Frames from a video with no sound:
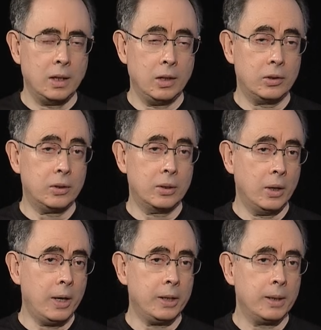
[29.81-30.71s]
It
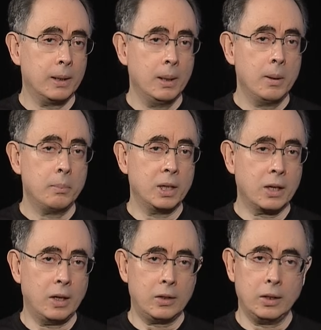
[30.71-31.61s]
started
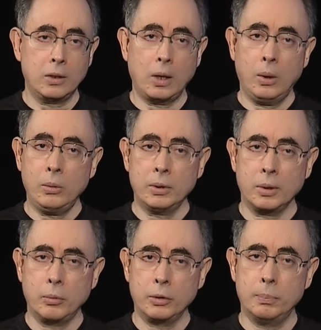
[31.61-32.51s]
because its
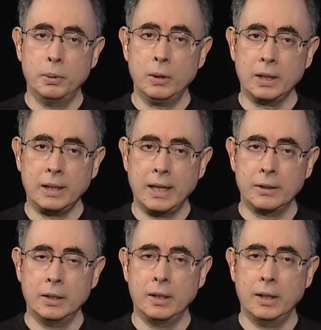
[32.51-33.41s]
owner was bullied as
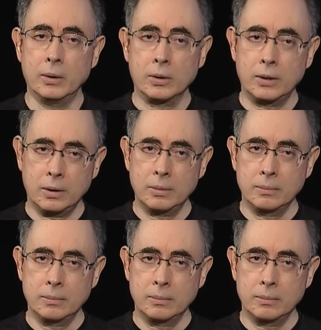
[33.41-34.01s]
an adult.